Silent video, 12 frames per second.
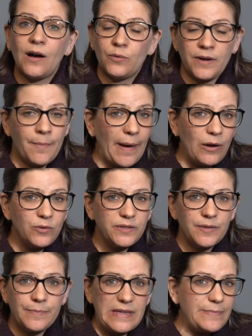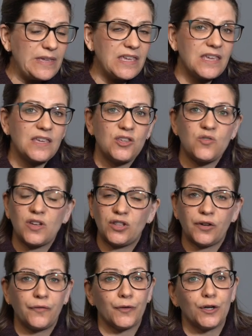out and about. Maybe you can
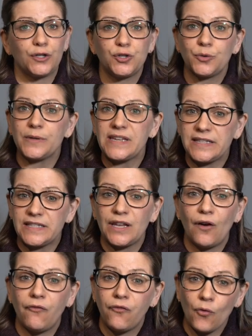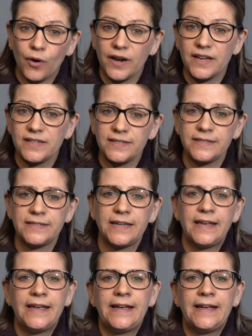look for trees in a forest.